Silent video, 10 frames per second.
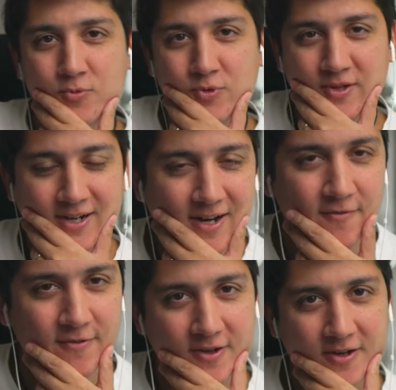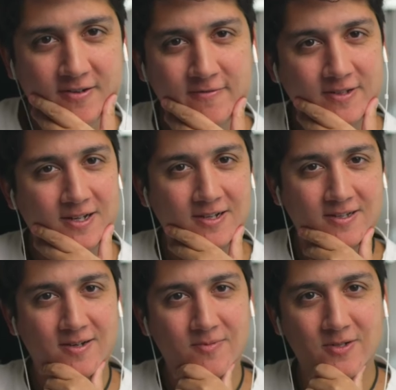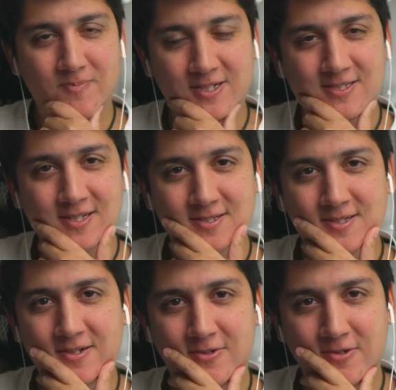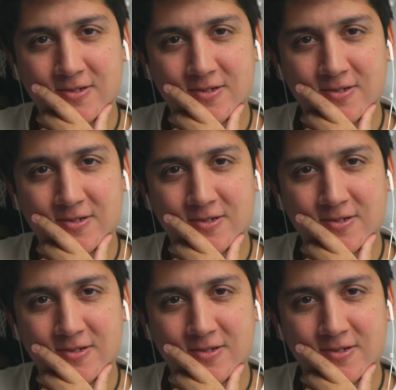not have thought of it like that, but it makes sense now.